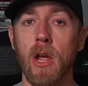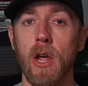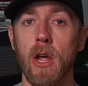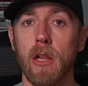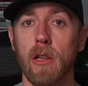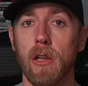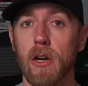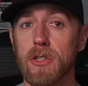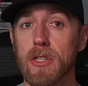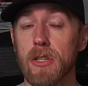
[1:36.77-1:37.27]

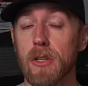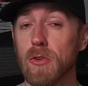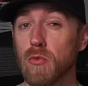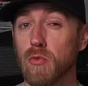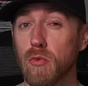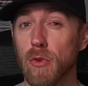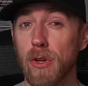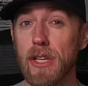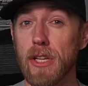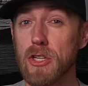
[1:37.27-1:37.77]
Larson looked
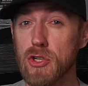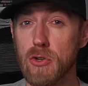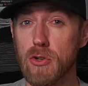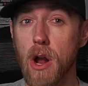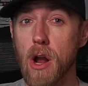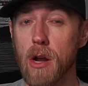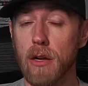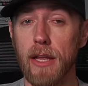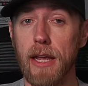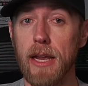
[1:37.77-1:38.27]
really
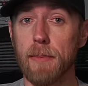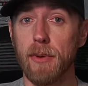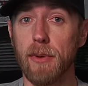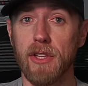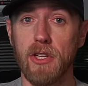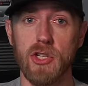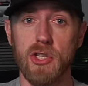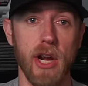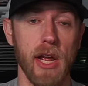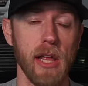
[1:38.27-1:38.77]
strong late, but
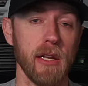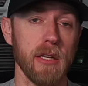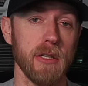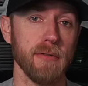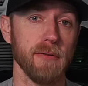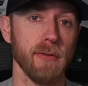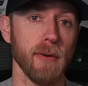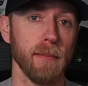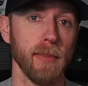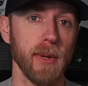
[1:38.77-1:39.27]
the
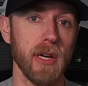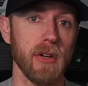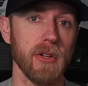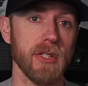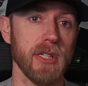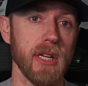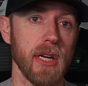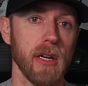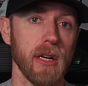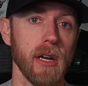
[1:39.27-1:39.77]
challenge from
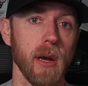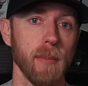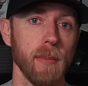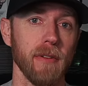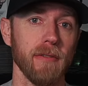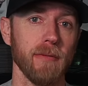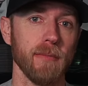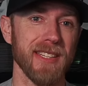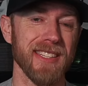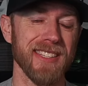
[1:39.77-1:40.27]
Pierce and a couple
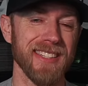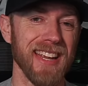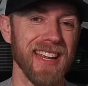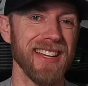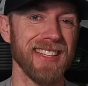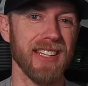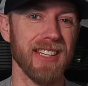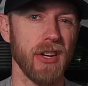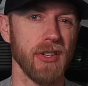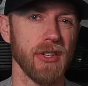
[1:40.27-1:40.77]
of
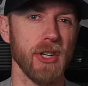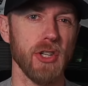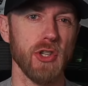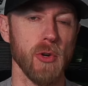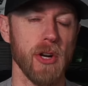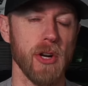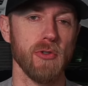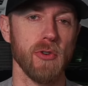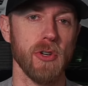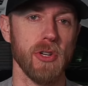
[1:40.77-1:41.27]
mistakes on a
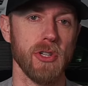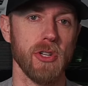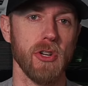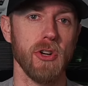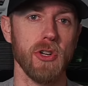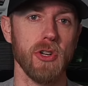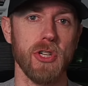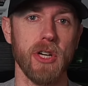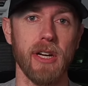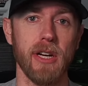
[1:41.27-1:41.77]
treacherous
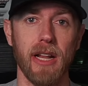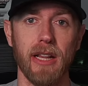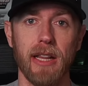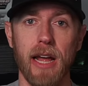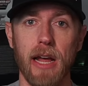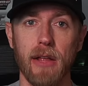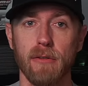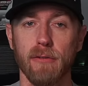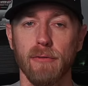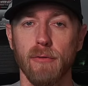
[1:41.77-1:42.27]
cushion
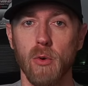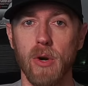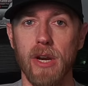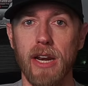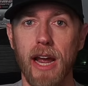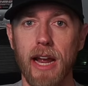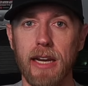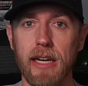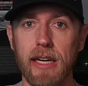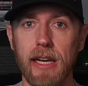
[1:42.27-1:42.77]
allowed the
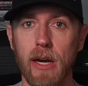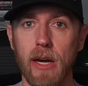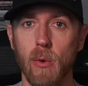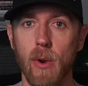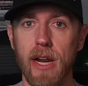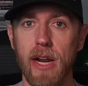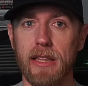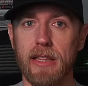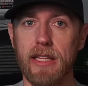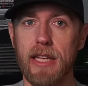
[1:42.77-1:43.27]
49 to get
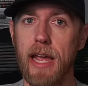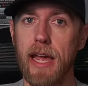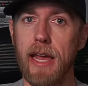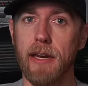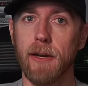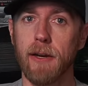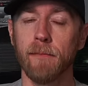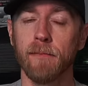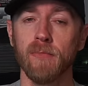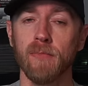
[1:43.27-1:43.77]
away at the
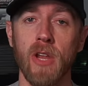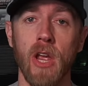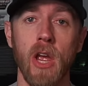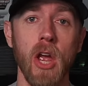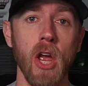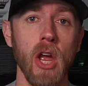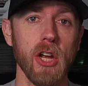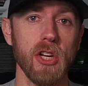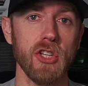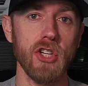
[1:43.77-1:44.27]
end.
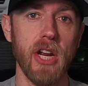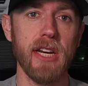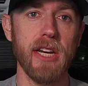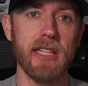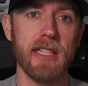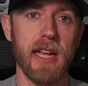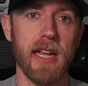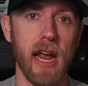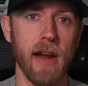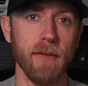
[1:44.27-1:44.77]

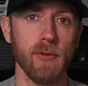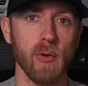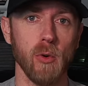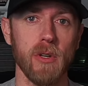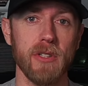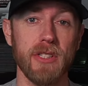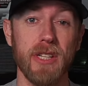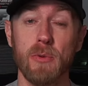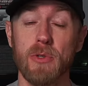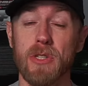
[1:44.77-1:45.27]
JD said
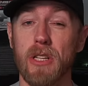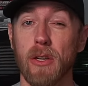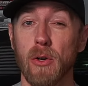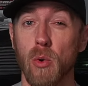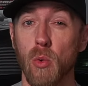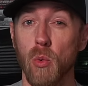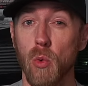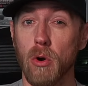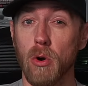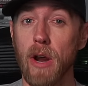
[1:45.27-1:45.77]
afterwards he was a
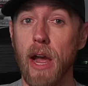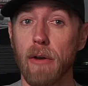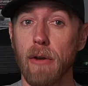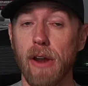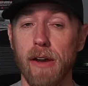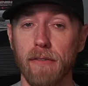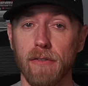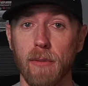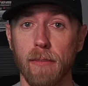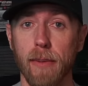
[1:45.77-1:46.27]
little wore out
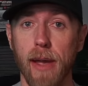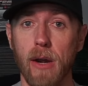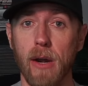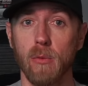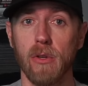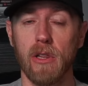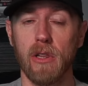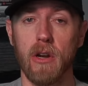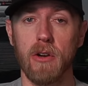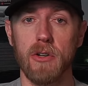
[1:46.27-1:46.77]
after the battle
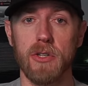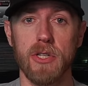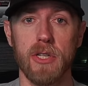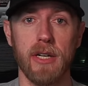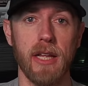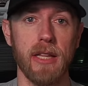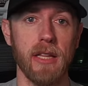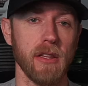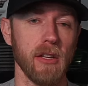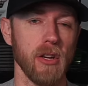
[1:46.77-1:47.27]
with Larson
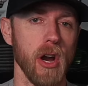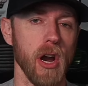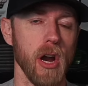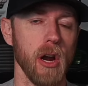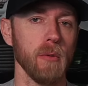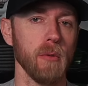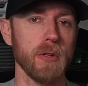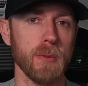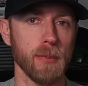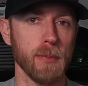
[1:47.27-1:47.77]
and that the
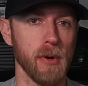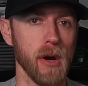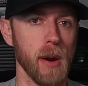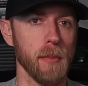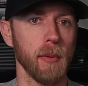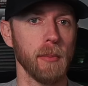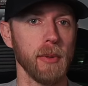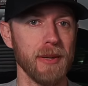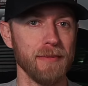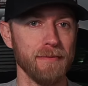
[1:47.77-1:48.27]
car was
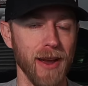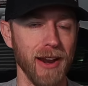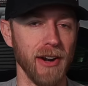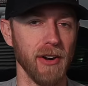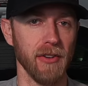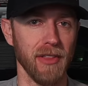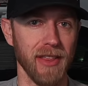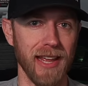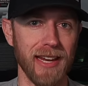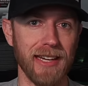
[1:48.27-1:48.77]
probably
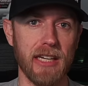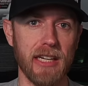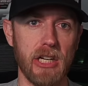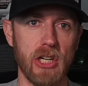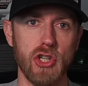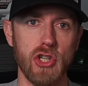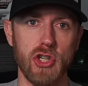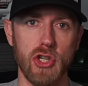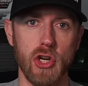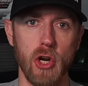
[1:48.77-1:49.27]
better than
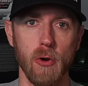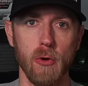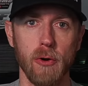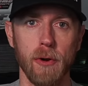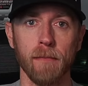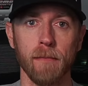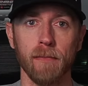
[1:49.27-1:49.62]
he showed.